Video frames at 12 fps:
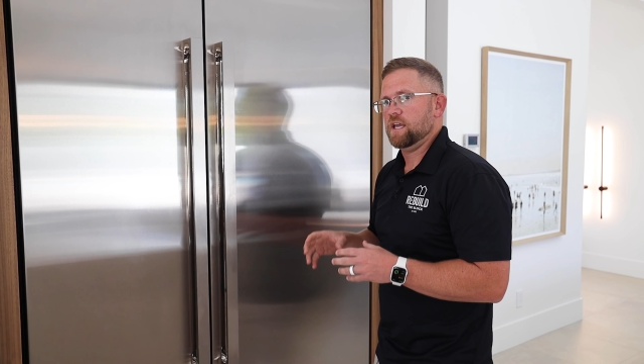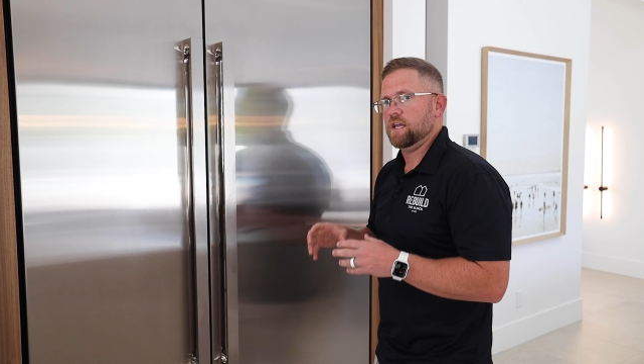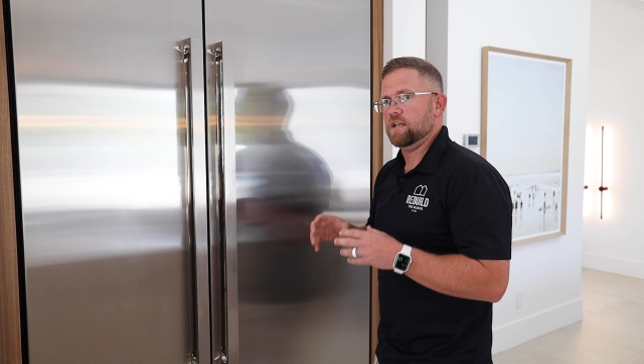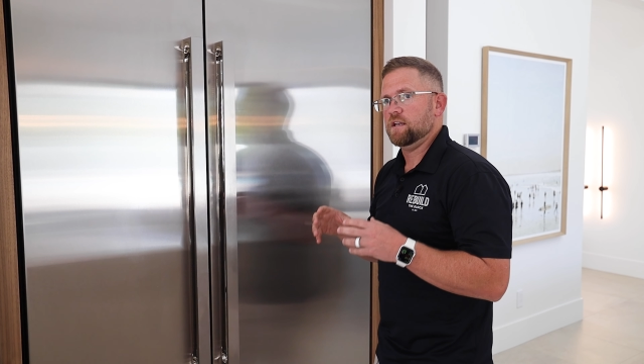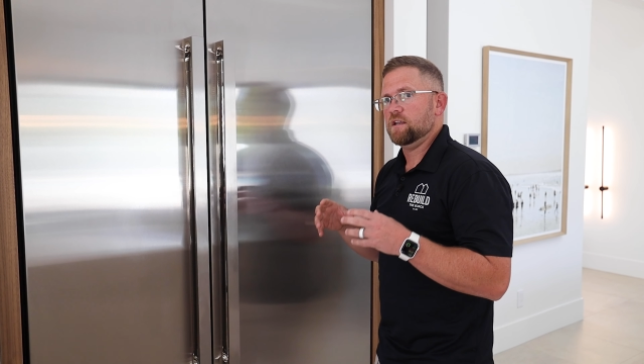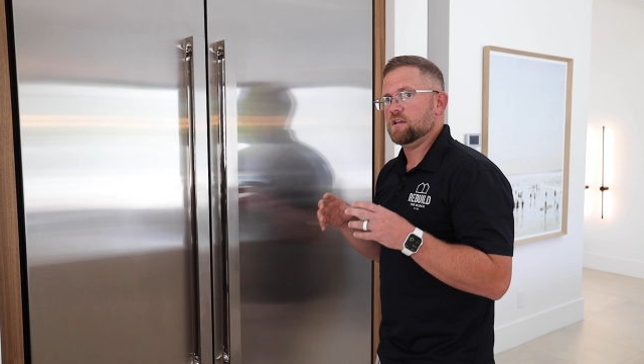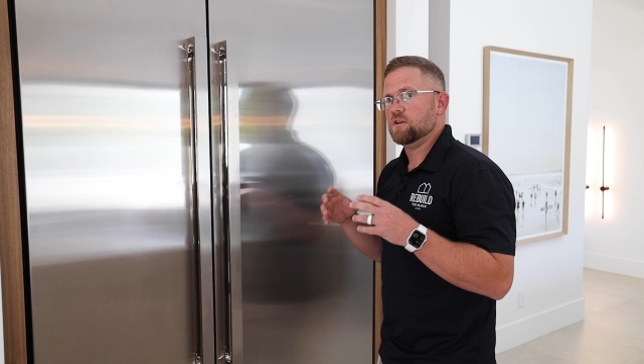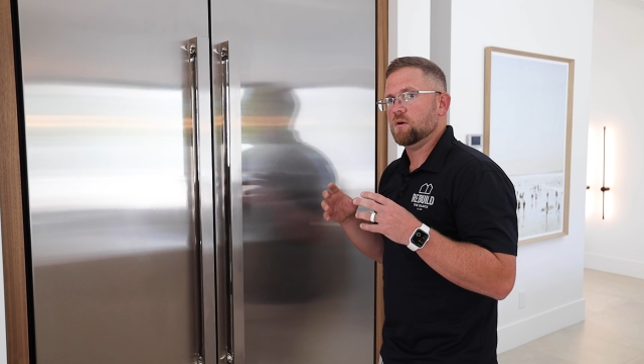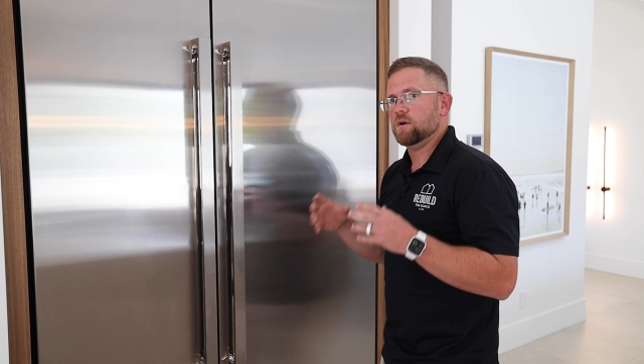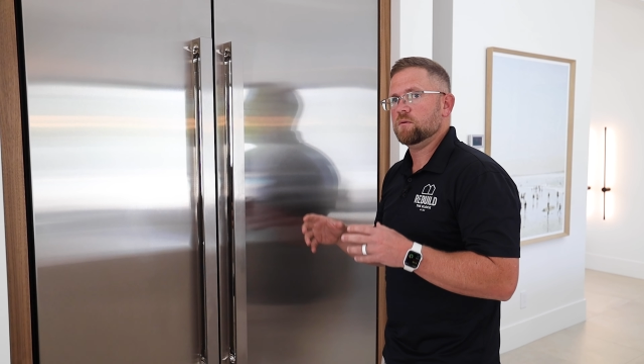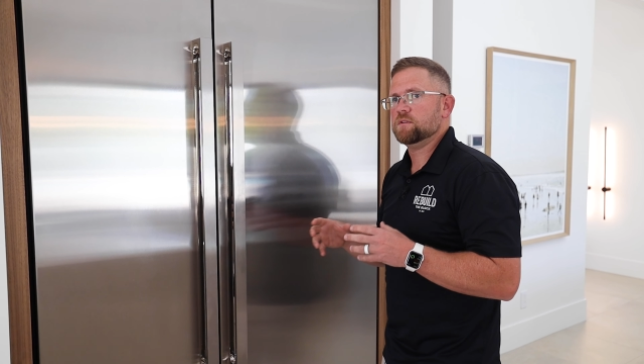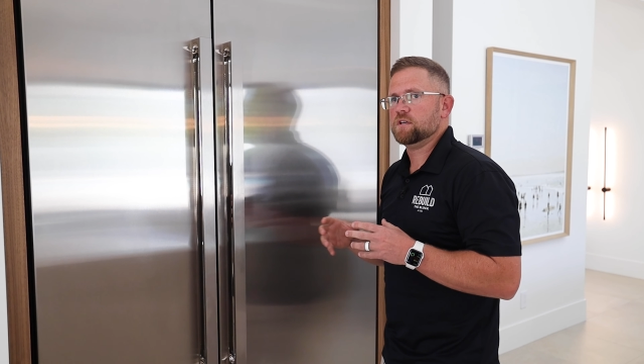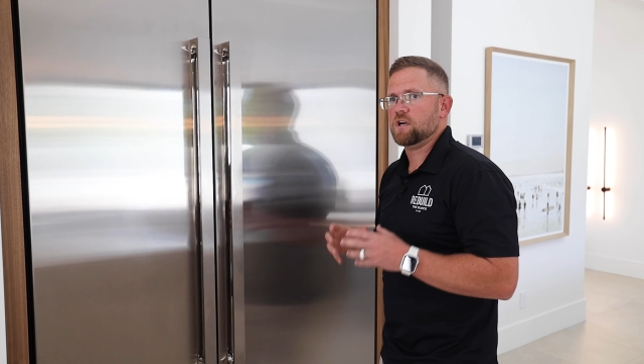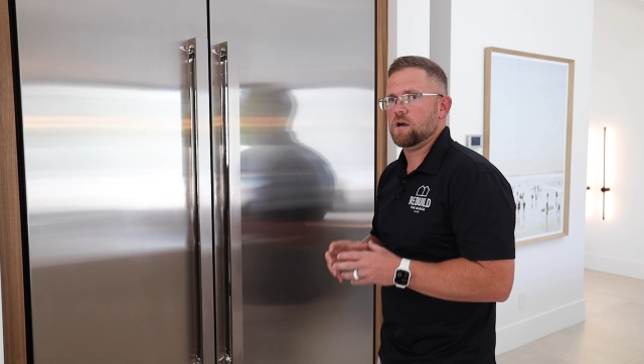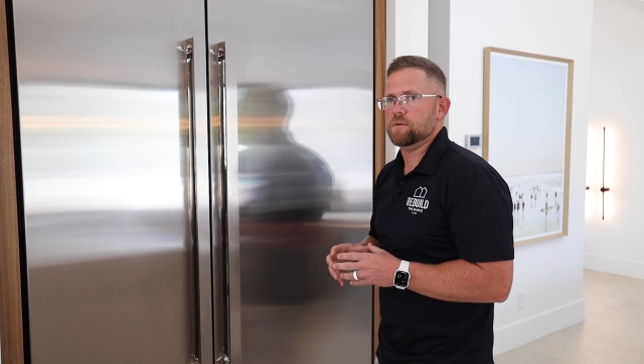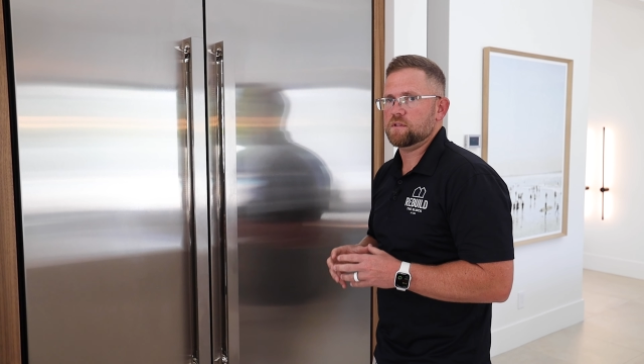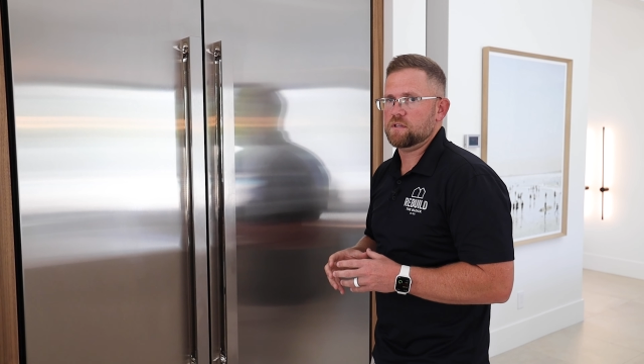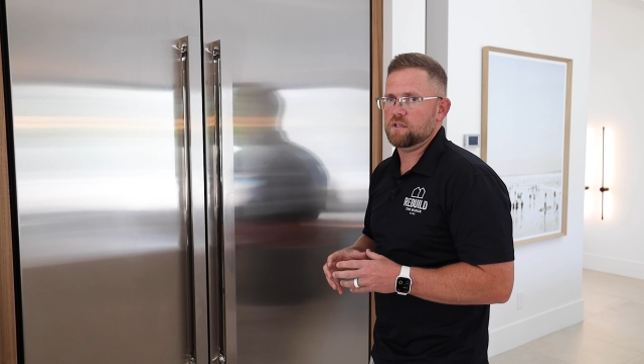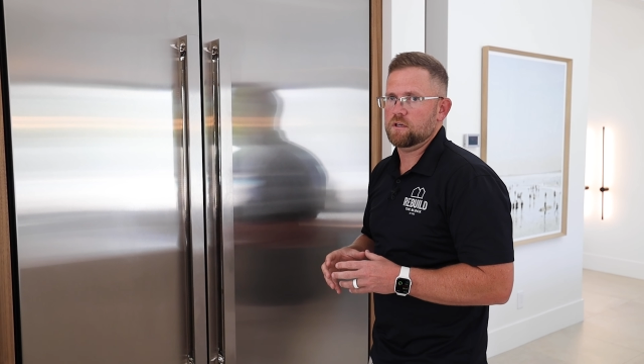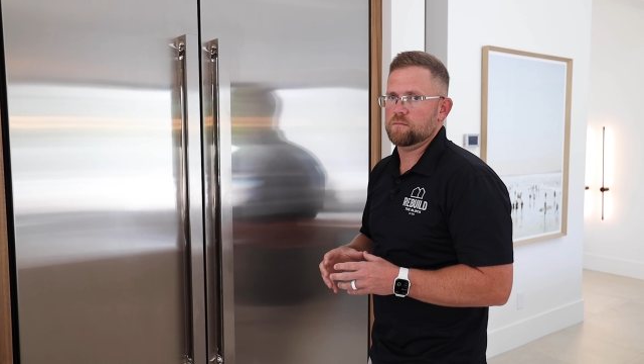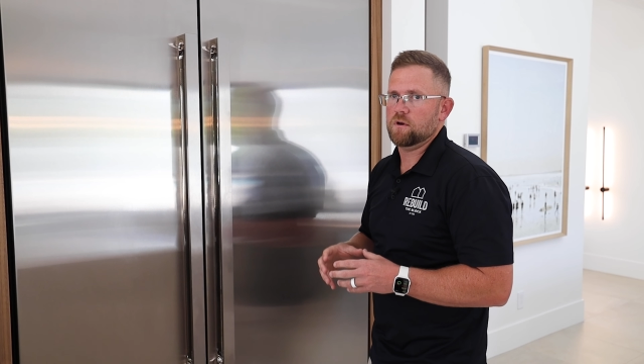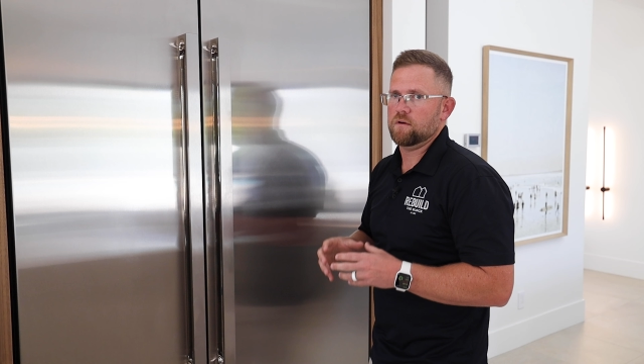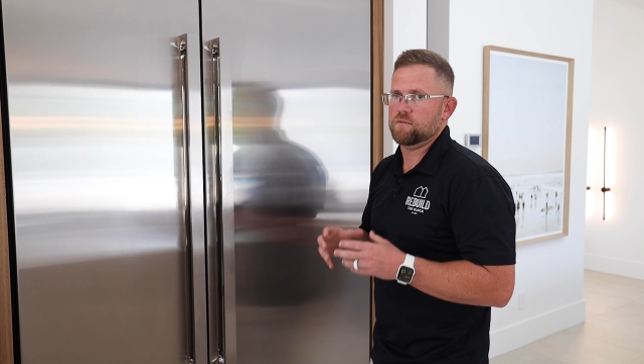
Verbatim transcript: and going with the common theme